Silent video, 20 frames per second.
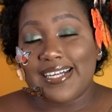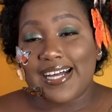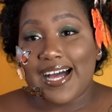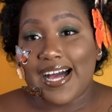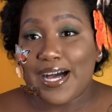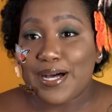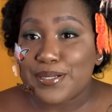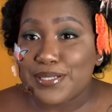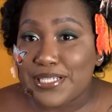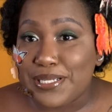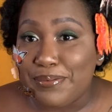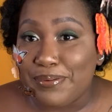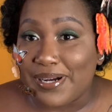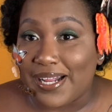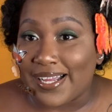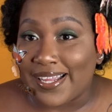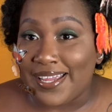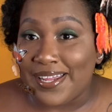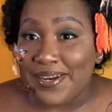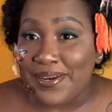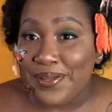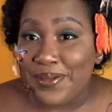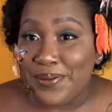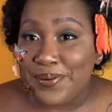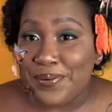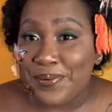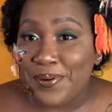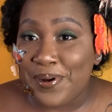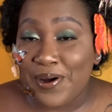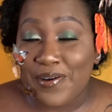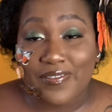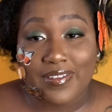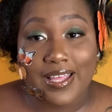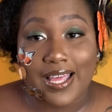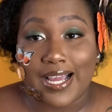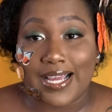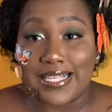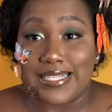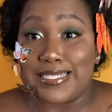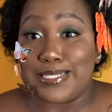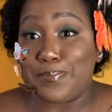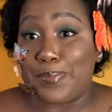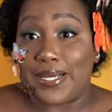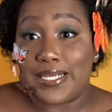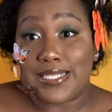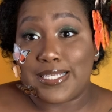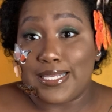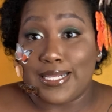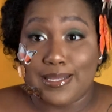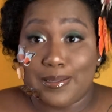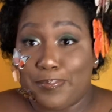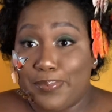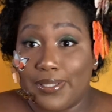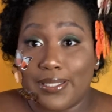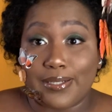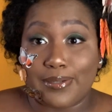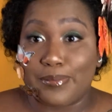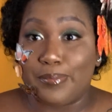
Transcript: I'll see what I can do. Hopefully I could spice it up a little